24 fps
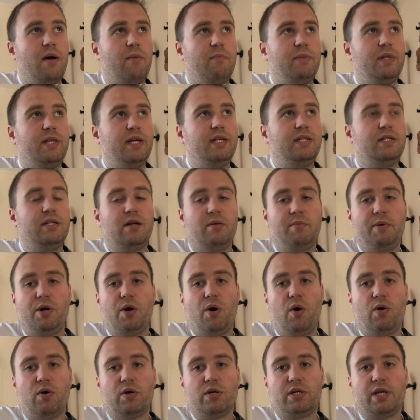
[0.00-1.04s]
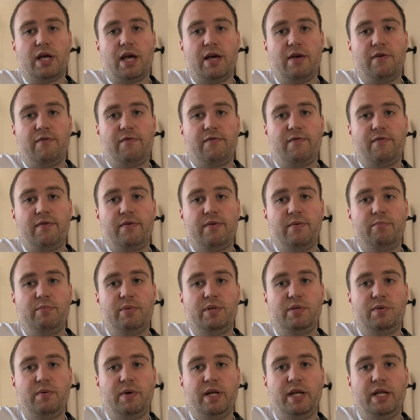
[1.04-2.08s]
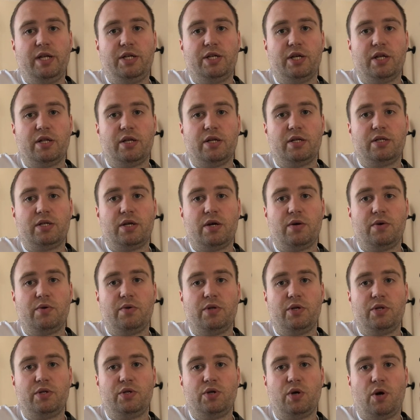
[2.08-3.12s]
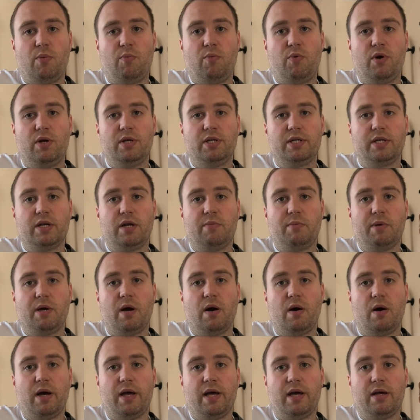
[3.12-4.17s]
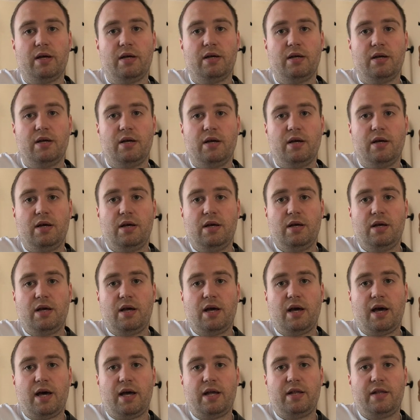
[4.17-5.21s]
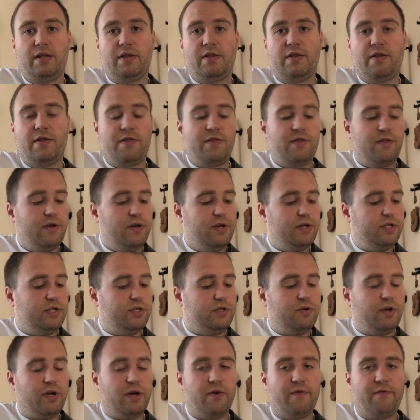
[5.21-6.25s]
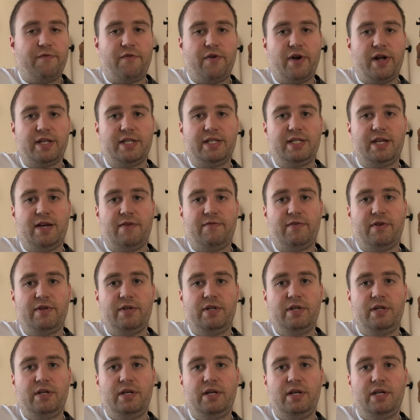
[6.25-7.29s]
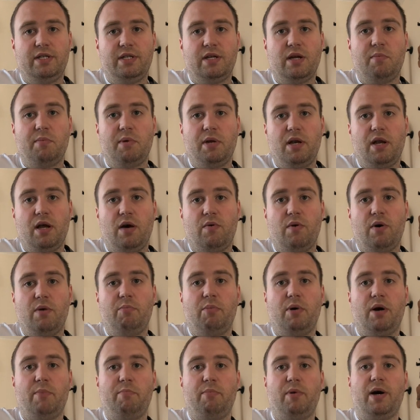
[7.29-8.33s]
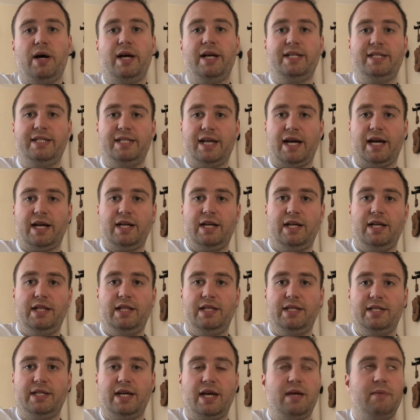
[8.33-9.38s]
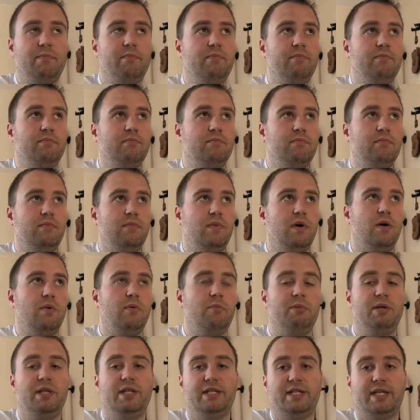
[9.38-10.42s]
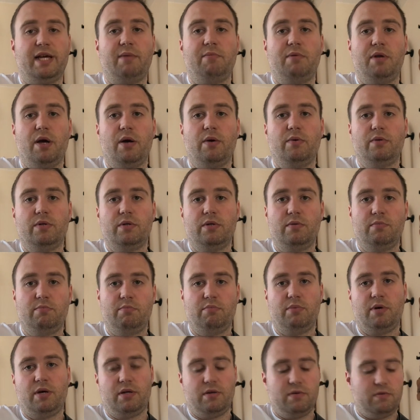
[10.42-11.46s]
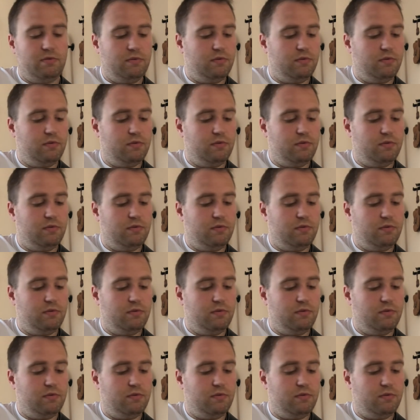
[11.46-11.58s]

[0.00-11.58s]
These are going to be an octave between each other, so the top one's going to be higher, and the third string on fret 7 is going to be lower, but by exactly the same, it will be the same note, but